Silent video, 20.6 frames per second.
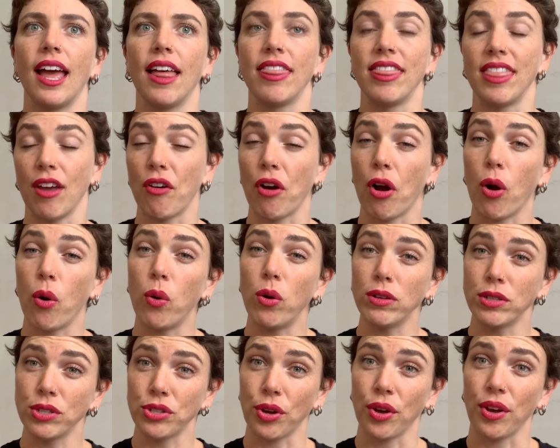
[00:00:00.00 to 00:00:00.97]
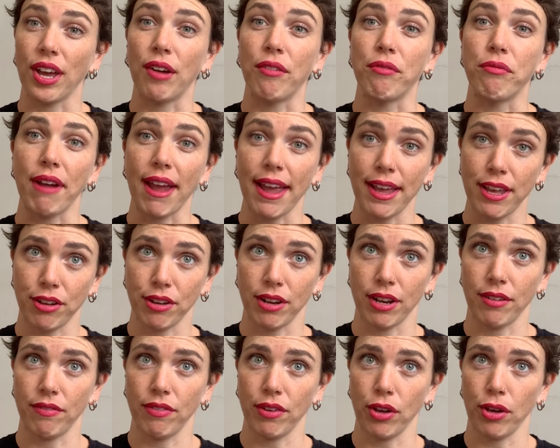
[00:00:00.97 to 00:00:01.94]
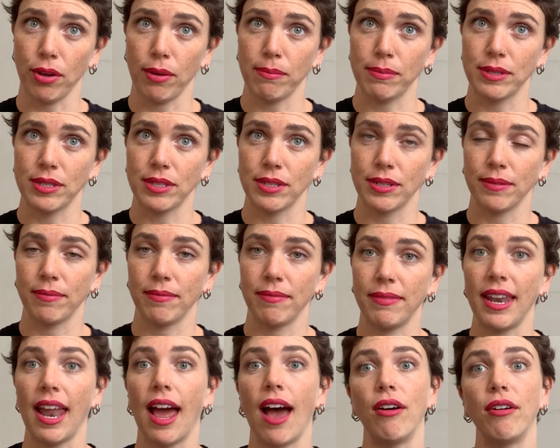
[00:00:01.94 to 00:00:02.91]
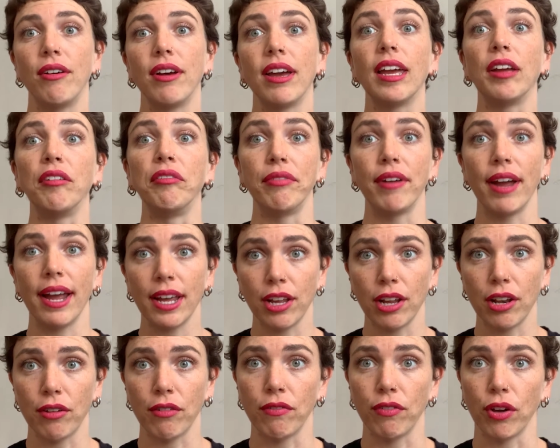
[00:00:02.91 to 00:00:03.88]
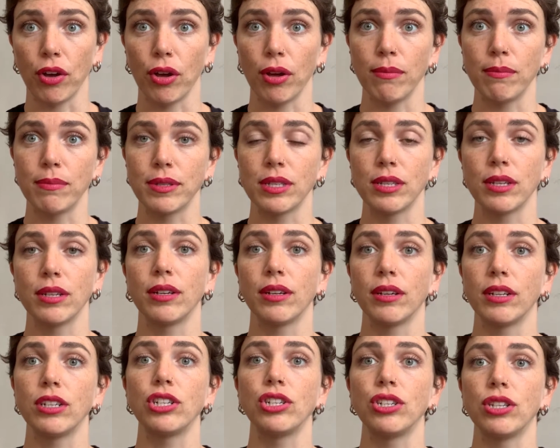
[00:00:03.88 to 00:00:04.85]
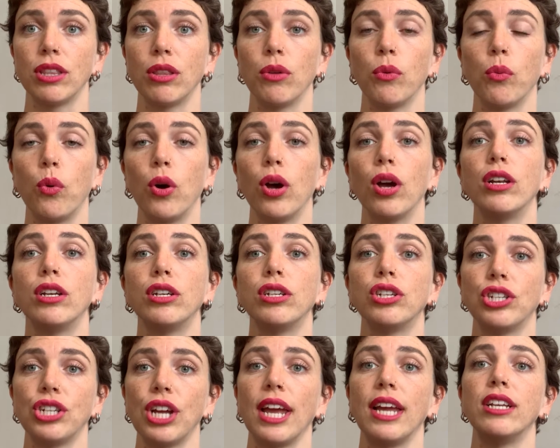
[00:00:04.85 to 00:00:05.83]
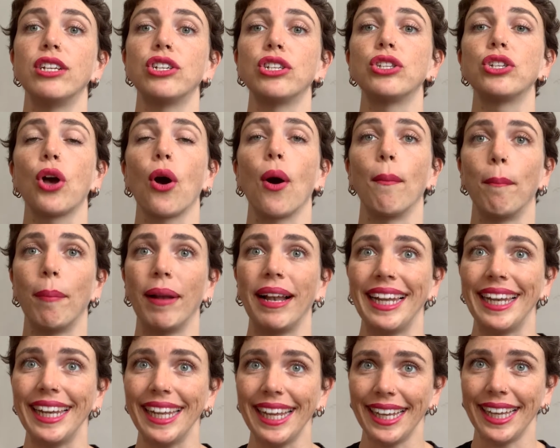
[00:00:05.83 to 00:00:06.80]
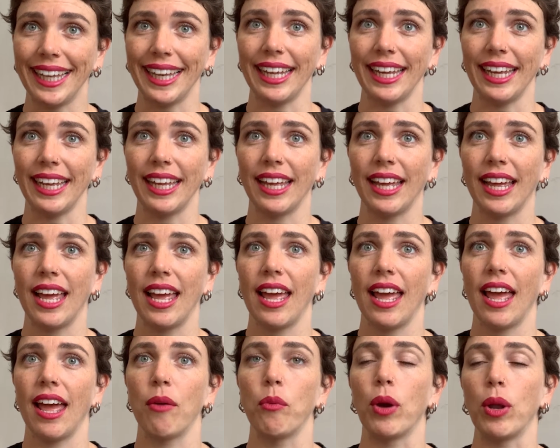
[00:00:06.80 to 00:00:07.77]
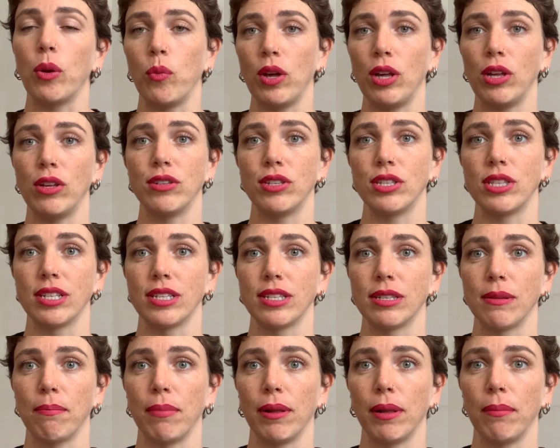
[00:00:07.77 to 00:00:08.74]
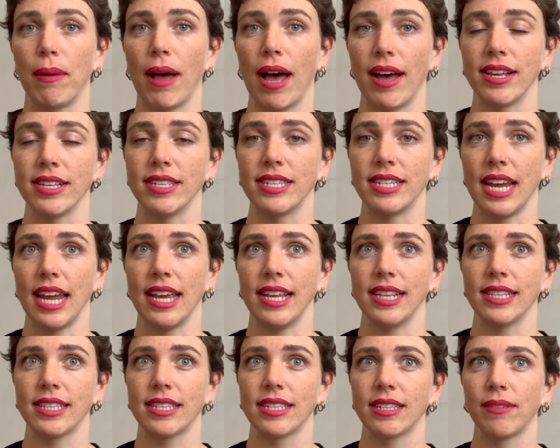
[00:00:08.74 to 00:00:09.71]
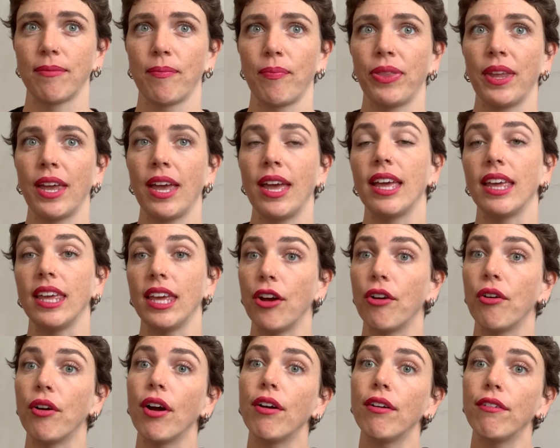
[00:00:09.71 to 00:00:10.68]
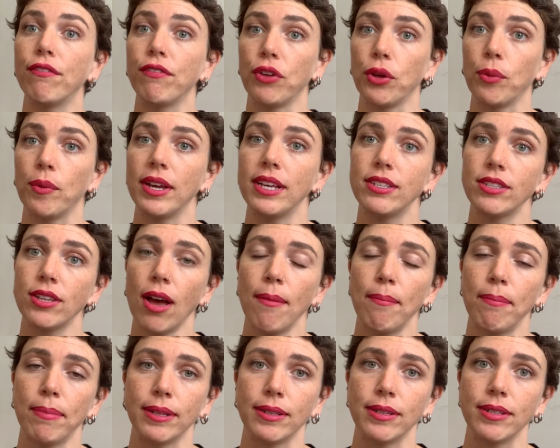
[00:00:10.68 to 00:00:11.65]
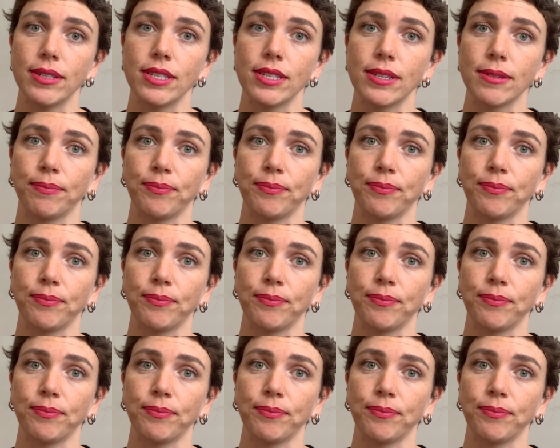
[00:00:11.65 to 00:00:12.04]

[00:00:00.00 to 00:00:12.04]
There are also irregular verbs. Now, irregular verbs, the word changes completely when we use the simple past tense. Here are a few examples.